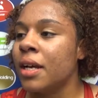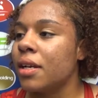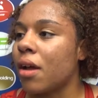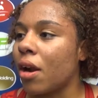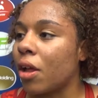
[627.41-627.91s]

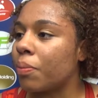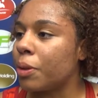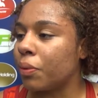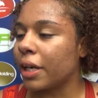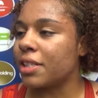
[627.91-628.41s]
not a lot of
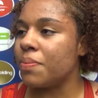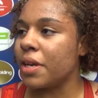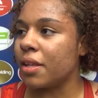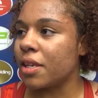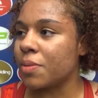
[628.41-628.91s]
people get to
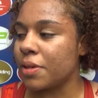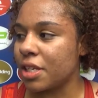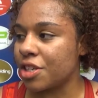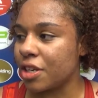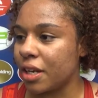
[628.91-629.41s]
be in this
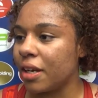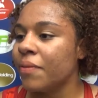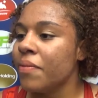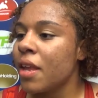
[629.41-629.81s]
position.